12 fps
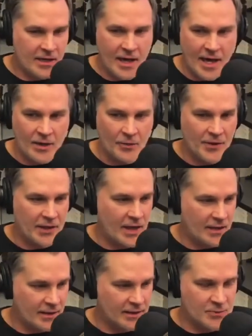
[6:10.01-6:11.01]
mean, I don't think
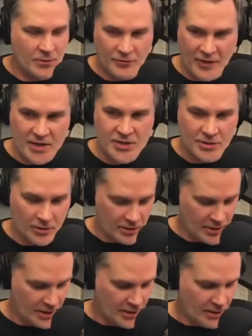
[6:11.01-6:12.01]
I think it's professional. You
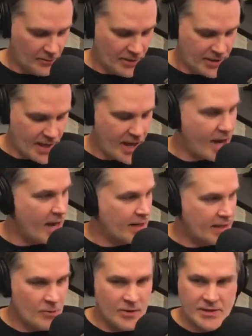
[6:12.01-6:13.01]
think? But yeah,
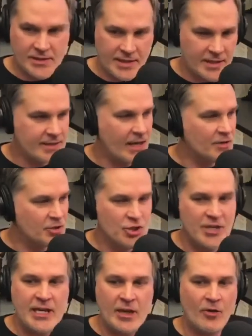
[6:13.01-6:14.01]
he was. He tells
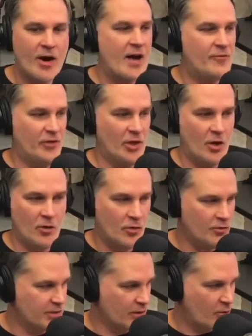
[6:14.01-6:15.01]
Janine Garofalo,
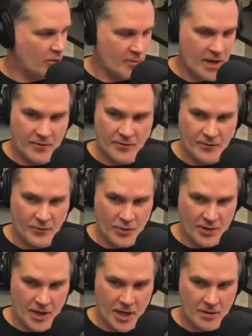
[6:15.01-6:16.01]
who's a quarterback for the
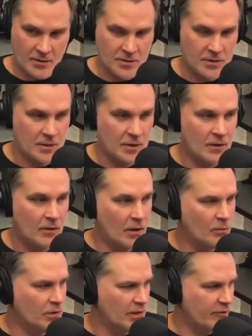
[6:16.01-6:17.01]
49ers,
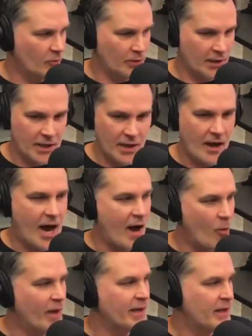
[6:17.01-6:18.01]
unbelievably, "I
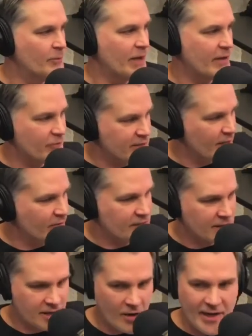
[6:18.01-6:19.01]
want to come play for San
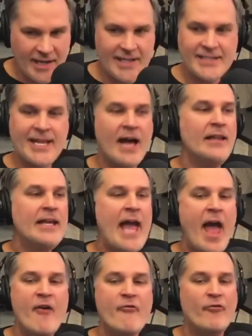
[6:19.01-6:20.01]
Francisco." He's
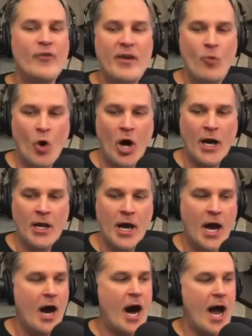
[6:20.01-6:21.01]
telling everyone,
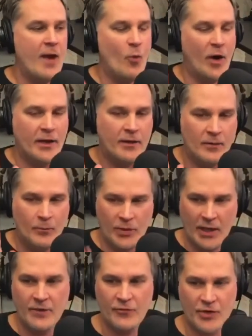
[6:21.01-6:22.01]
"I want to come
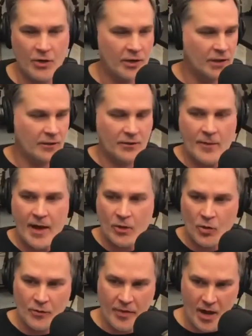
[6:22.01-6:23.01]
play for you." Doesn't
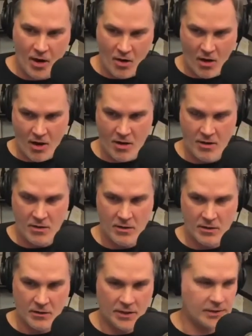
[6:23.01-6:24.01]
matter who they are,
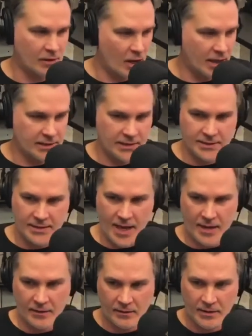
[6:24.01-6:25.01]
as long as it's
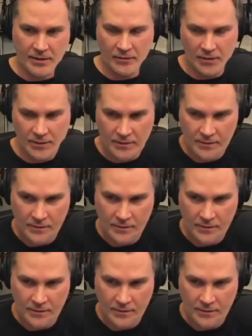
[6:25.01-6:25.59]
not Cleveland.